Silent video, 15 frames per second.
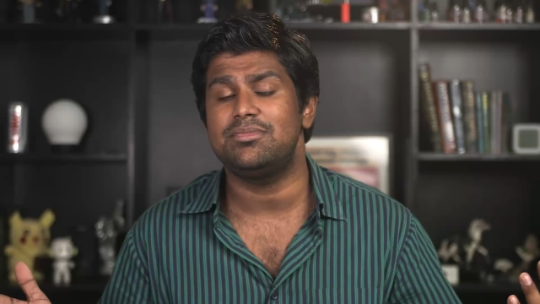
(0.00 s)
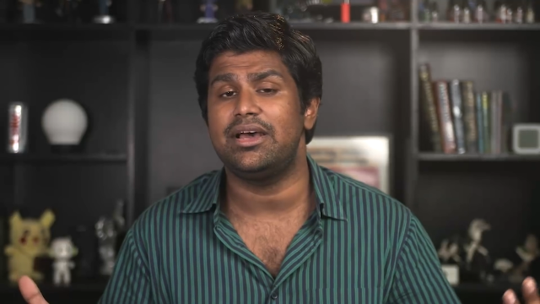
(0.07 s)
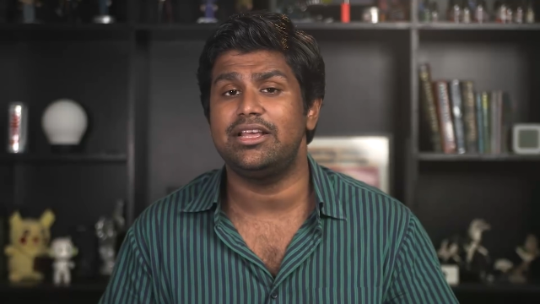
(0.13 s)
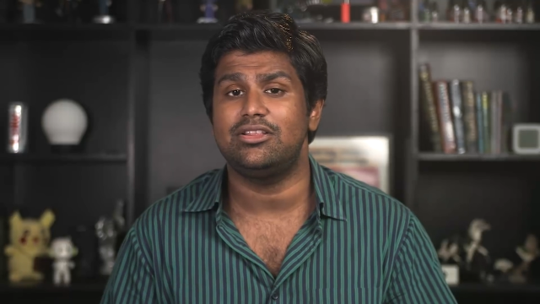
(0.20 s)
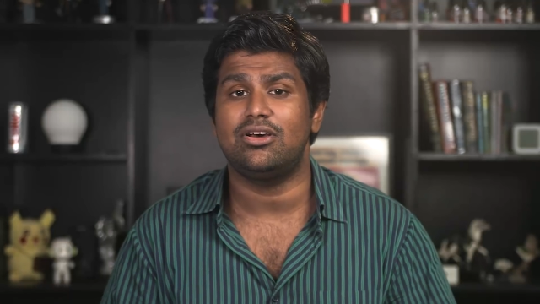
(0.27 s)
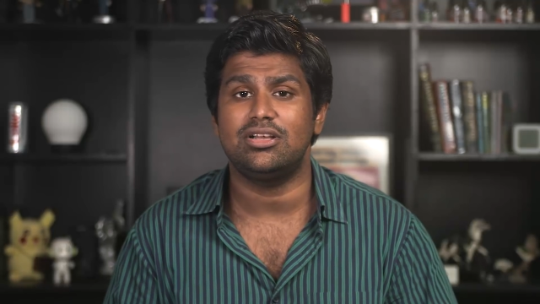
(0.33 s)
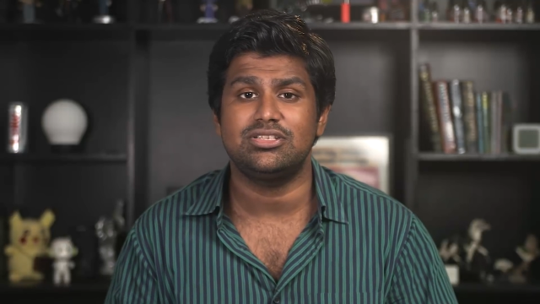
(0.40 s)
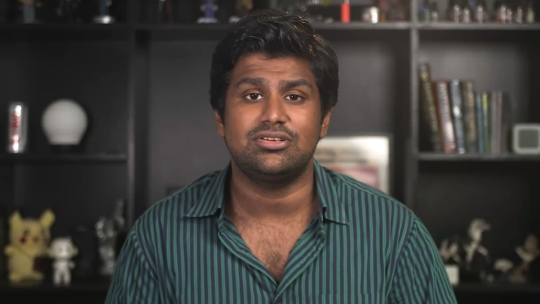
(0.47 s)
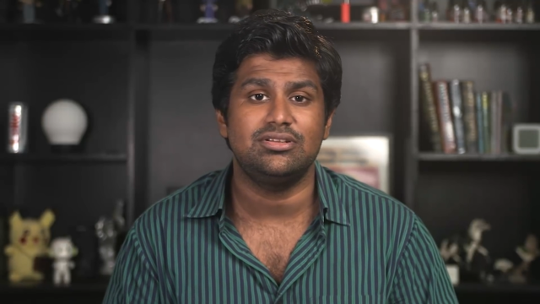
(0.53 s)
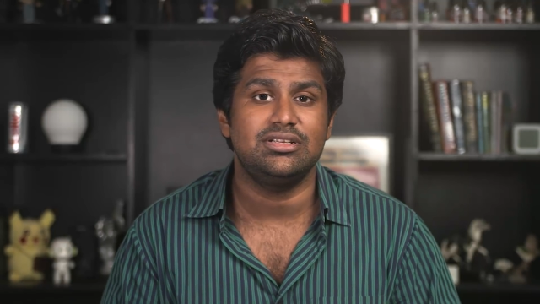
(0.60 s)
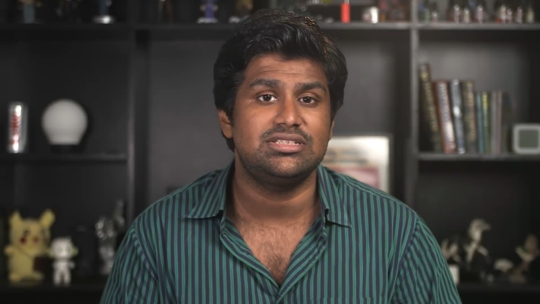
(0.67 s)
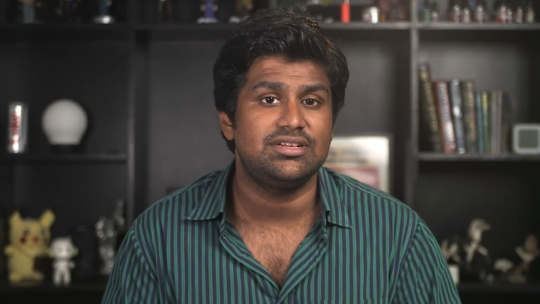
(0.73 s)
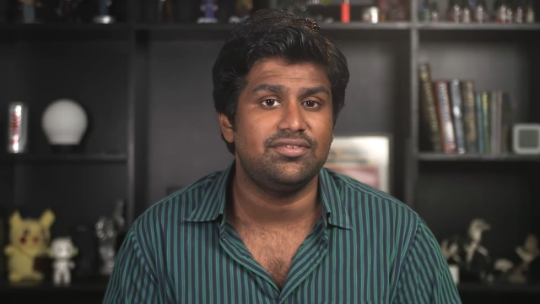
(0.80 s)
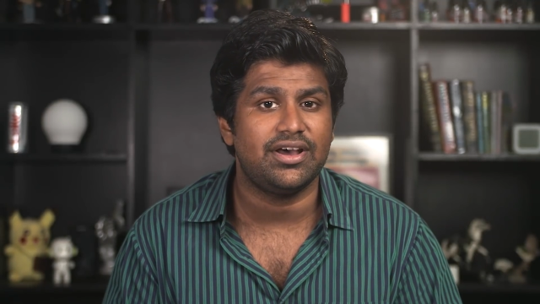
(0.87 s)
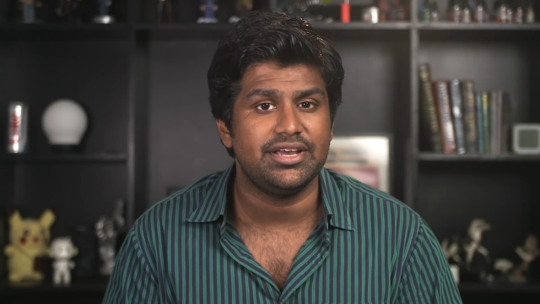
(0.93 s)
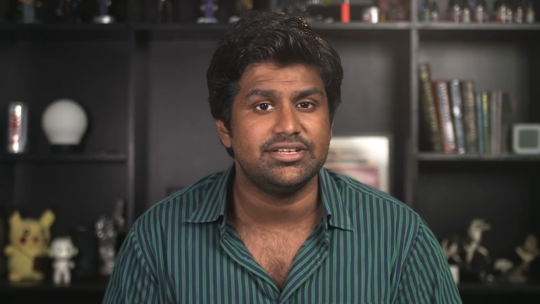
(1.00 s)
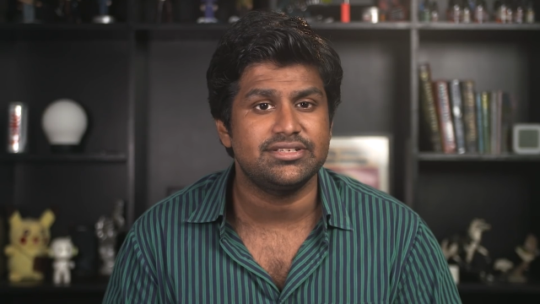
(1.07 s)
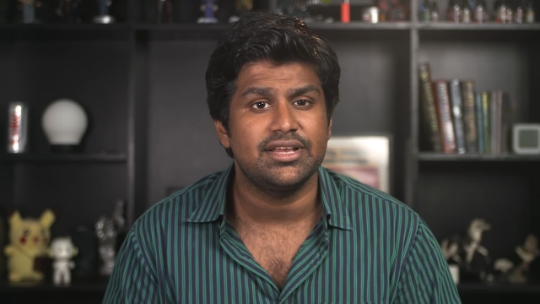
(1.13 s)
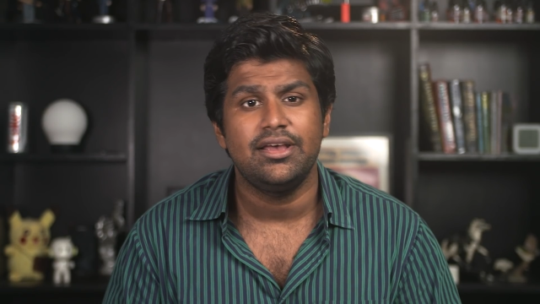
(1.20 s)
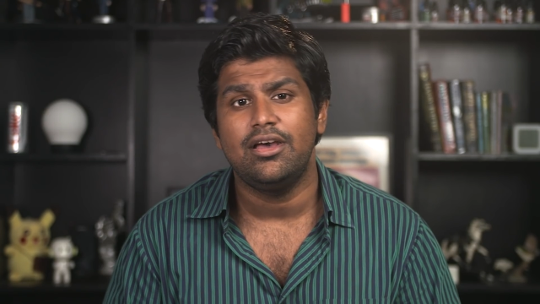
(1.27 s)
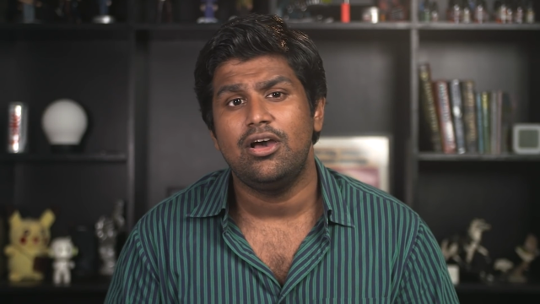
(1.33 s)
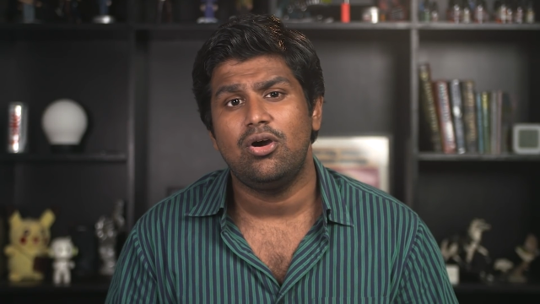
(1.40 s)
my thoughts on this
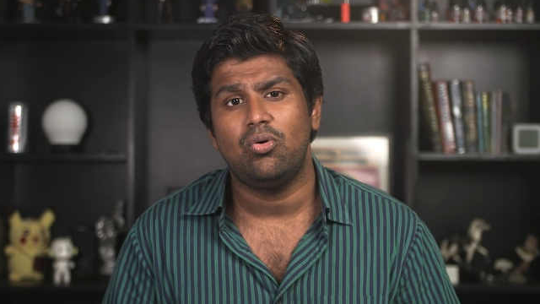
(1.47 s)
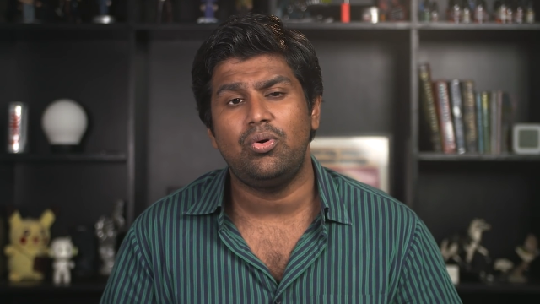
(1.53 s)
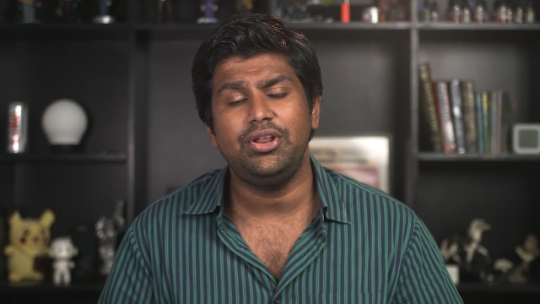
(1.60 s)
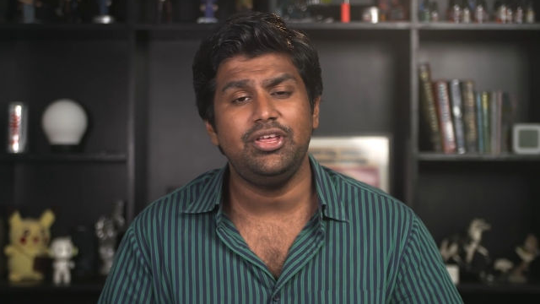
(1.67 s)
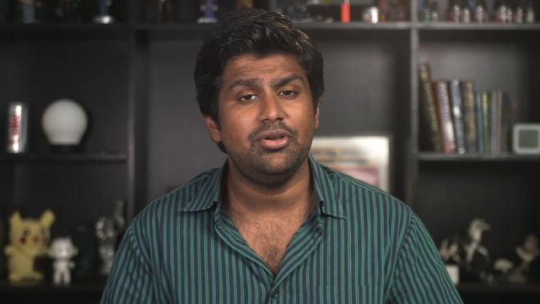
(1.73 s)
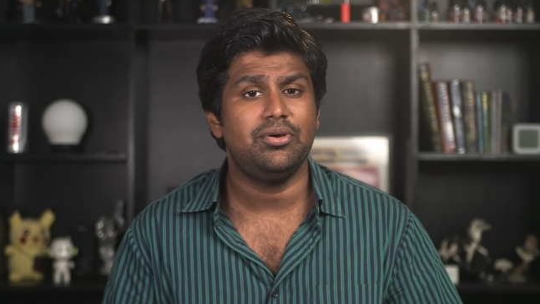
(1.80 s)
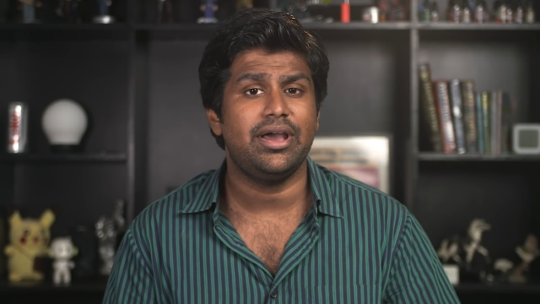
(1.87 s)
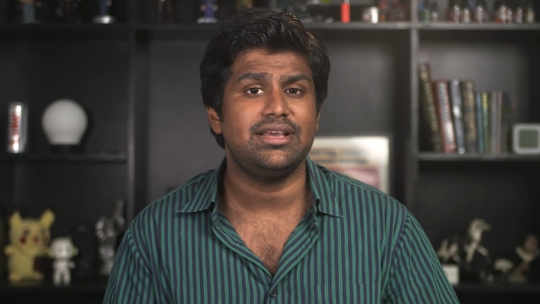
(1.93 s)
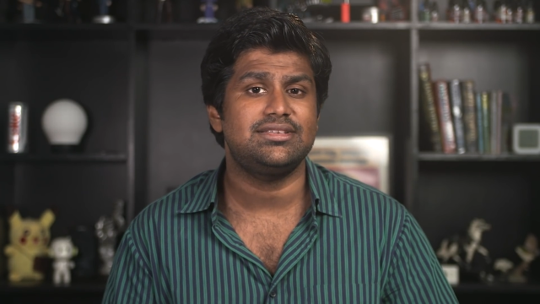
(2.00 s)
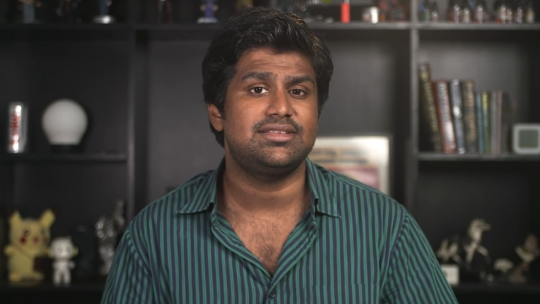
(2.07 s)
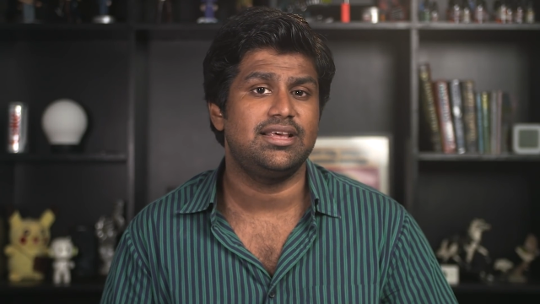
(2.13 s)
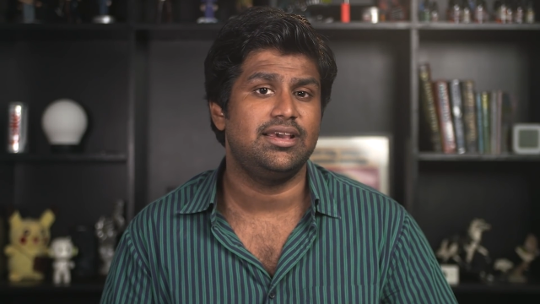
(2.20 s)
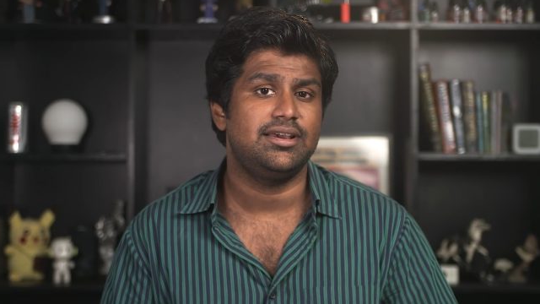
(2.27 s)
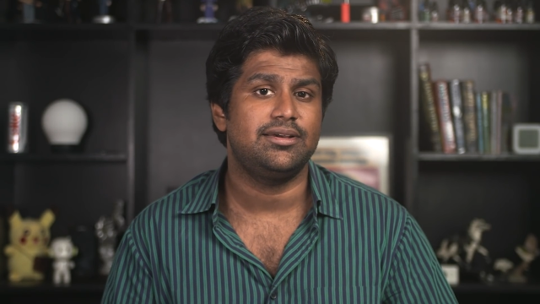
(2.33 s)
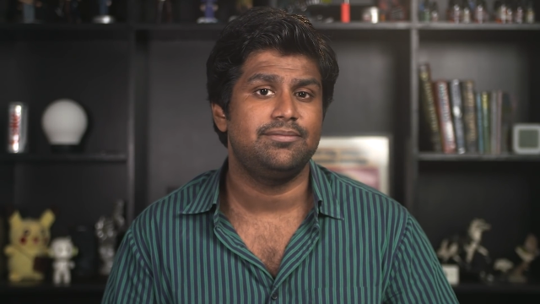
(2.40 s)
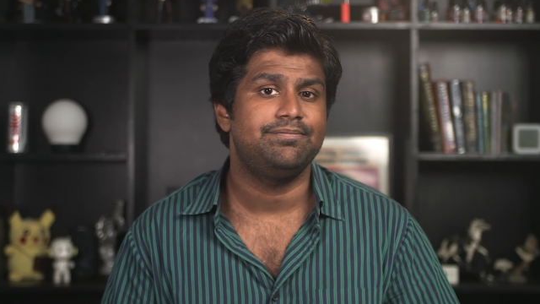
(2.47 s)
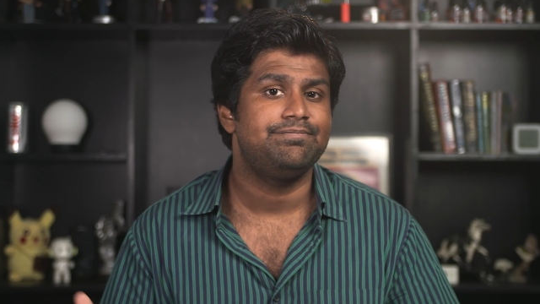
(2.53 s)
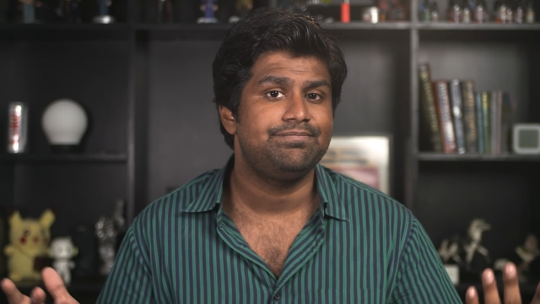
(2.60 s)
device. What do you guys think?